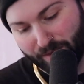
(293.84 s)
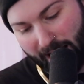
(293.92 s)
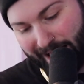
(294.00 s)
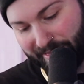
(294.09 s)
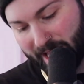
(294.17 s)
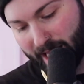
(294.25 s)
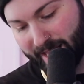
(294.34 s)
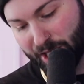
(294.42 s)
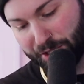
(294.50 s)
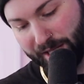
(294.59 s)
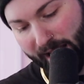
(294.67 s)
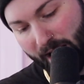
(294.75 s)
I think they
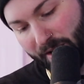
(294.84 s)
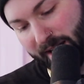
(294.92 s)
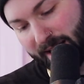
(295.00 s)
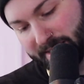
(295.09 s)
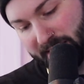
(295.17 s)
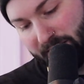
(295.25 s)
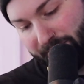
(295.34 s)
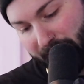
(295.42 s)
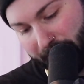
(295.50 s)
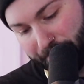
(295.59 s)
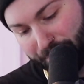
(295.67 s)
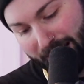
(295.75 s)
should air it on
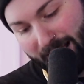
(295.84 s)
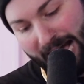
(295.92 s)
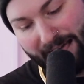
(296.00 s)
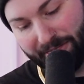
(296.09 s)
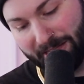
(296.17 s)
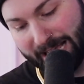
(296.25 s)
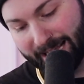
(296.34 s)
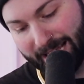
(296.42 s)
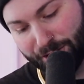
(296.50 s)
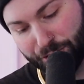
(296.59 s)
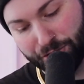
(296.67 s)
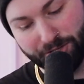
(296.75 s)
TV. I think
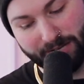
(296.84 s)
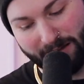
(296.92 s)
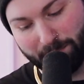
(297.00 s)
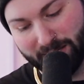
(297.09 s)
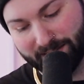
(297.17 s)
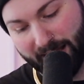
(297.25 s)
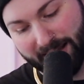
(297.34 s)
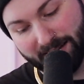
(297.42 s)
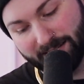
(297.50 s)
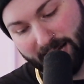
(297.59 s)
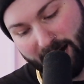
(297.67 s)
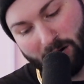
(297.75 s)
it shouldn't have been
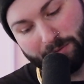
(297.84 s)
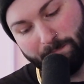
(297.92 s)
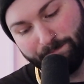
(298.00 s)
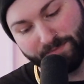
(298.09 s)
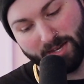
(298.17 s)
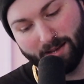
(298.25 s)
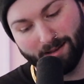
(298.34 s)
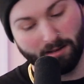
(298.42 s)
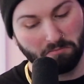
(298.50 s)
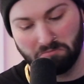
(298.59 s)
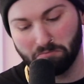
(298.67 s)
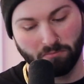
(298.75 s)
taken down.
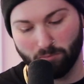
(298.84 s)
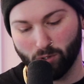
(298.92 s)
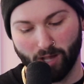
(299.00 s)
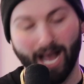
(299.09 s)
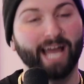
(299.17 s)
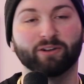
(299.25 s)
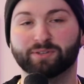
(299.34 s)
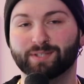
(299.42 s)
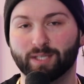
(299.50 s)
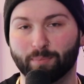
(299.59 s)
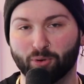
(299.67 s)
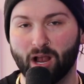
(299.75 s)
I don't
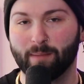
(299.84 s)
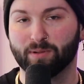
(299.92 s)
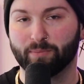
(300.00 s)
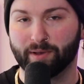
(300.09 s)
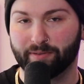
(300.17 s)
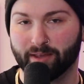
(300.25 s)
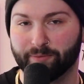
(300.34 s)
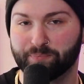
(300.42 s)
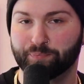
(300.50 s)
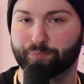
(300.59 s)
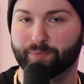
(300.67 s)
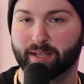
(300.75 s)
see a problem with it.
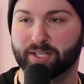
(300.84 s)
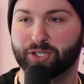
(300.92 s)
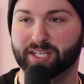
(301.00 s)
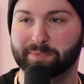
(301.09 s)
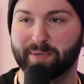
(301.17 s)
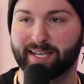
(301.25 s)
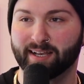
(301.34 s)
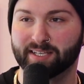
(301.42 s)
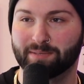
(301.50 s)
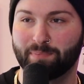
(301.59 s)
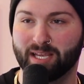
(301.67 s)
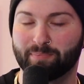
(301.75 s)
Just
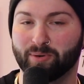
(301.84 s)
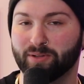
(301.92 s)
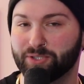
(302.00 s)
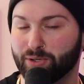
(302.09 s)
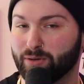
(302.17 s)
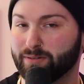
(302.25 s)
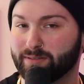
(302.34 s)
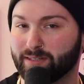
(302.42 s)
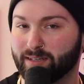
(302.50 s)
because people do?